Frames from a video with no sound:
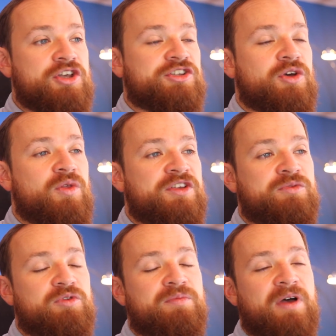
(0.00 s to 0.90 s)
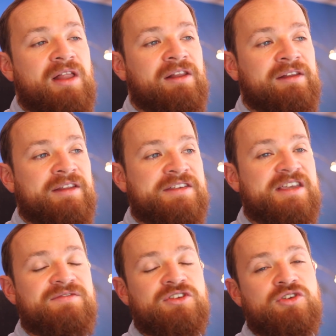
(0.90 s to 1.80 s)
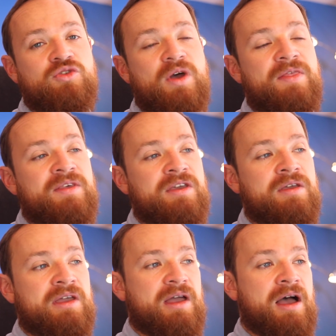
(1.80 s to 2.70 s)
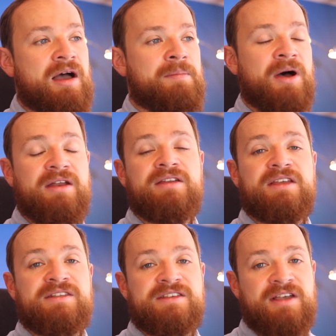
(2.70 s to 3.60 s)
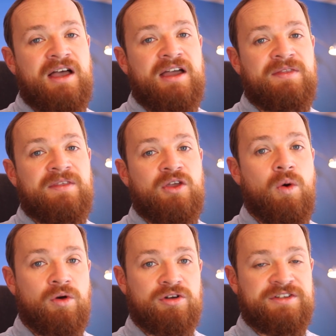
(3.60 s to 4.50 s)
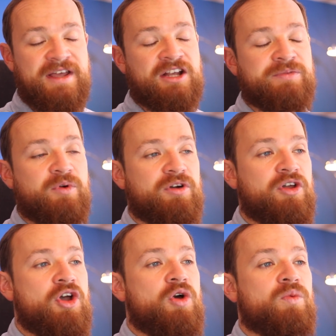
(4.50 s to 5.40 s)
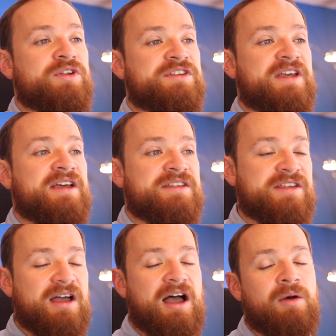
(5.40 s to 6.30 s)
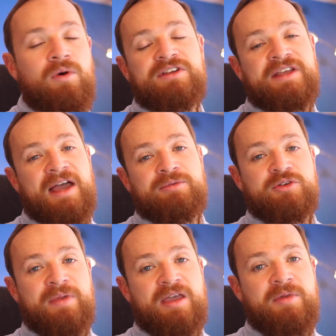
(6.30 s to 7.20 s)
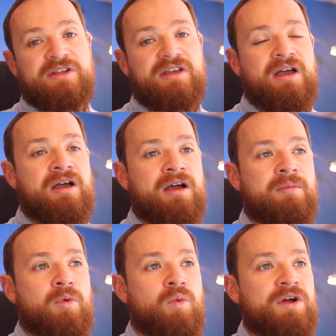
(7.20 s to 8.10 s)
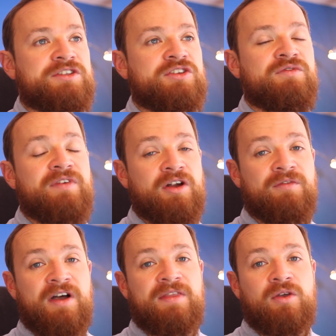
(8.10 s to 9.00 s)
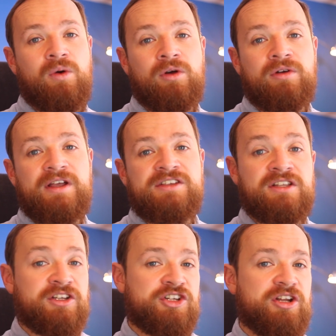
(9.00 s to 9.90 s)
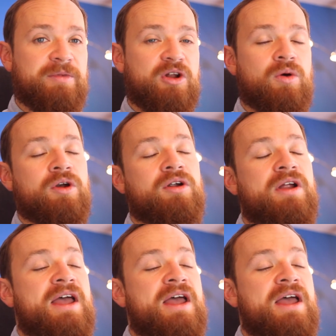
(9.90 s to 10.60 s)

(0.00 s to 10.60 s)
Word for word: So this would uh, this gives you the uh, button inside the orders dashboard, which says I want to capture payment. Um, once you've verified the order is a legitimate order